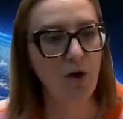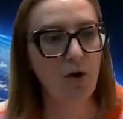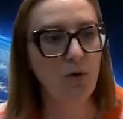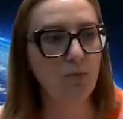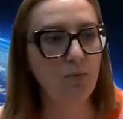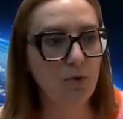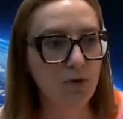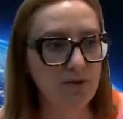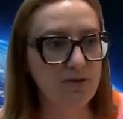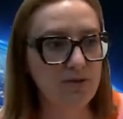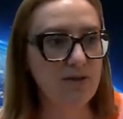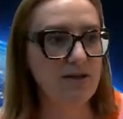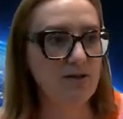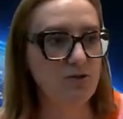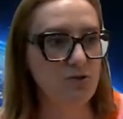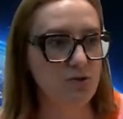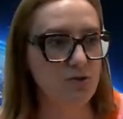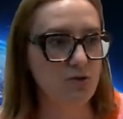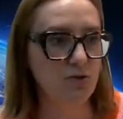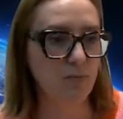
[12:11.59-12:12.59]
would
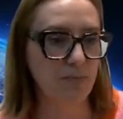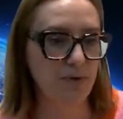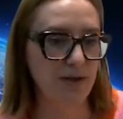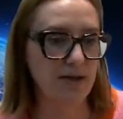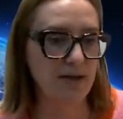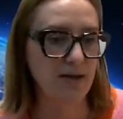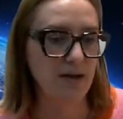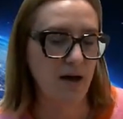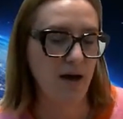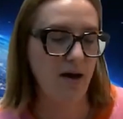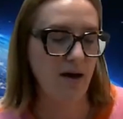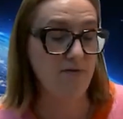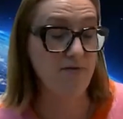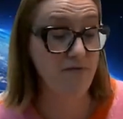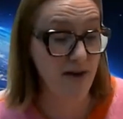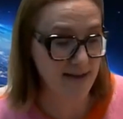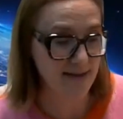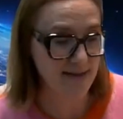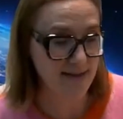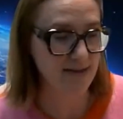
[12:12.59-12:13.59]
need to be
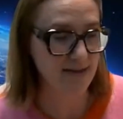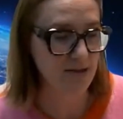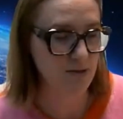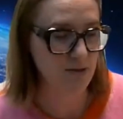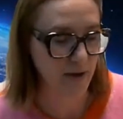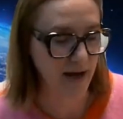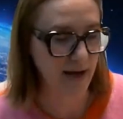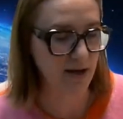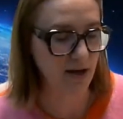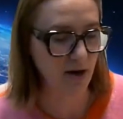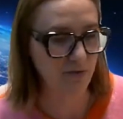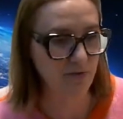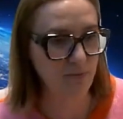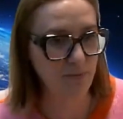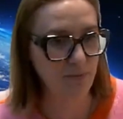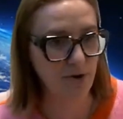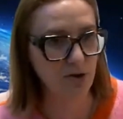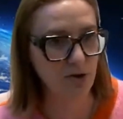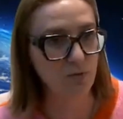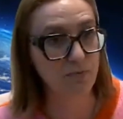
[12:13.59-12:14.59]
vetted by
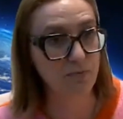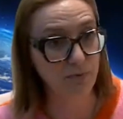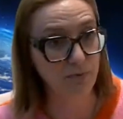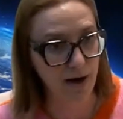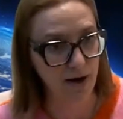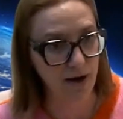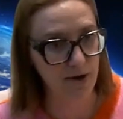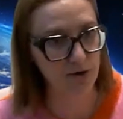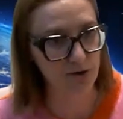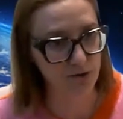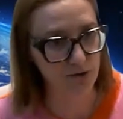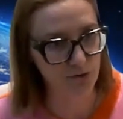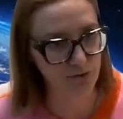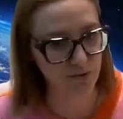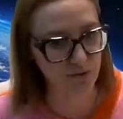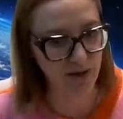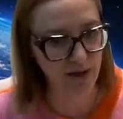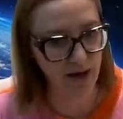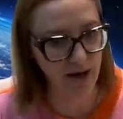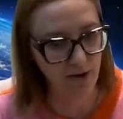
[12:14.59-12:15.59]
government prior
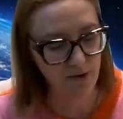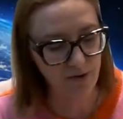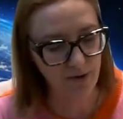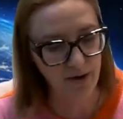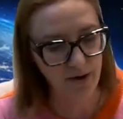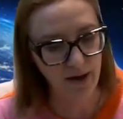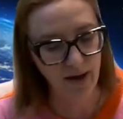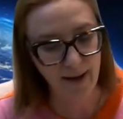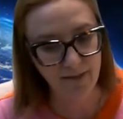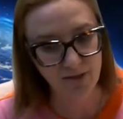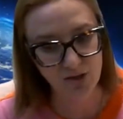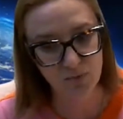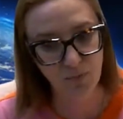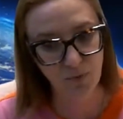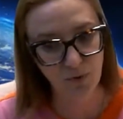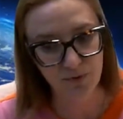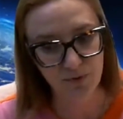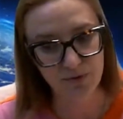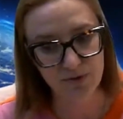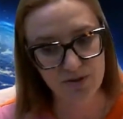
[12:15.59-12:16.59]
to their
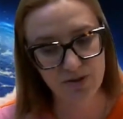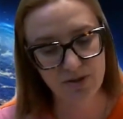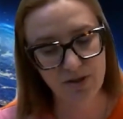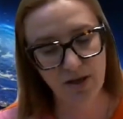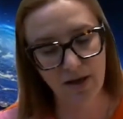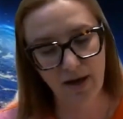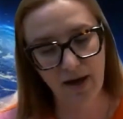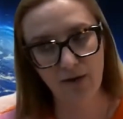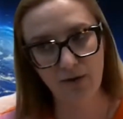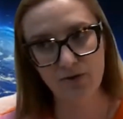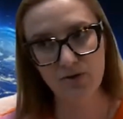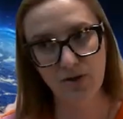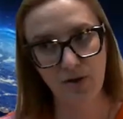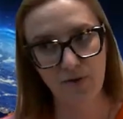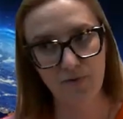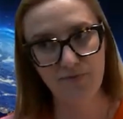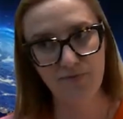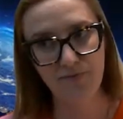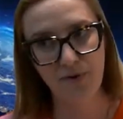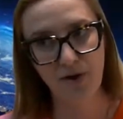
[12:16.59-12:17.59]
export out
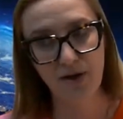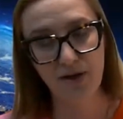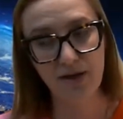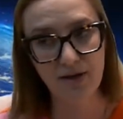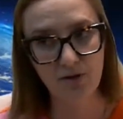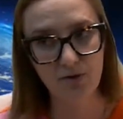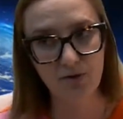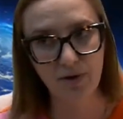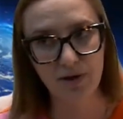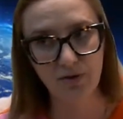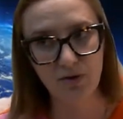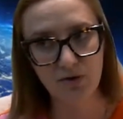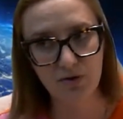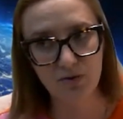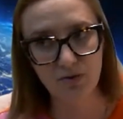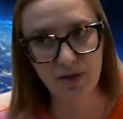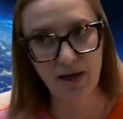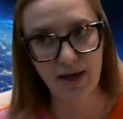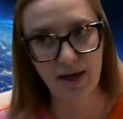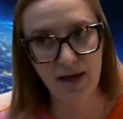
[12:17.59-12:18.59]
of the EU and
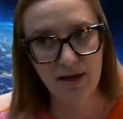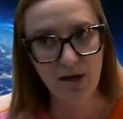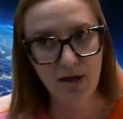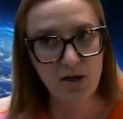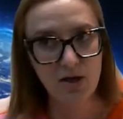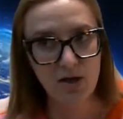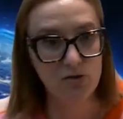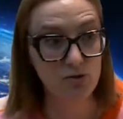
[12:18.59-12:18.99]
the UK.